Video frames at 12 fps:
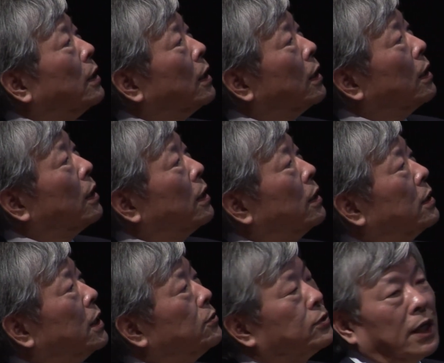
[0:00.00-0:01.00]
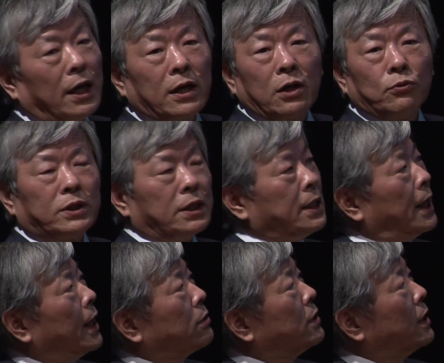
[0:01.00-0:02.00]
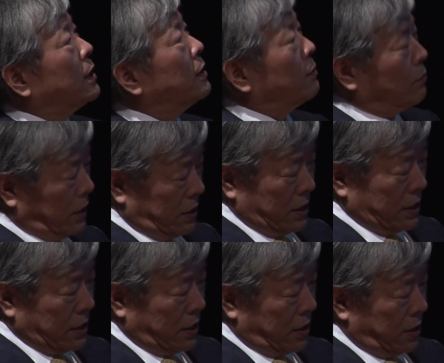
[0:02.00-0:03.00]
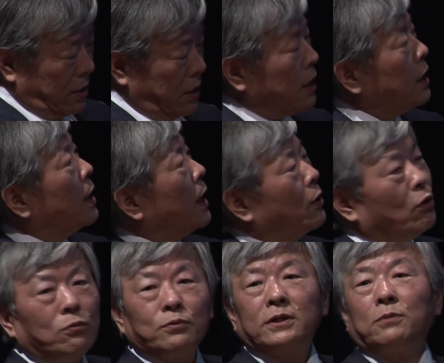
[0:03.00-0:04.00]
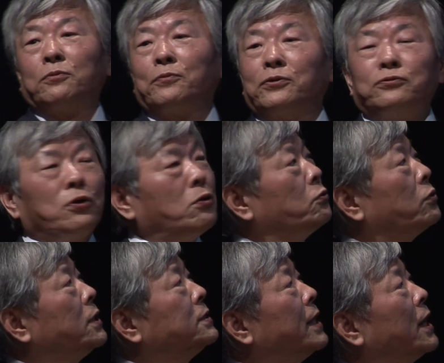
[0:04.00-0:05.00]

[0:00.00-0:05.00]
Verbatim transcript: Niruzziane was the director, but then I hope some of you know this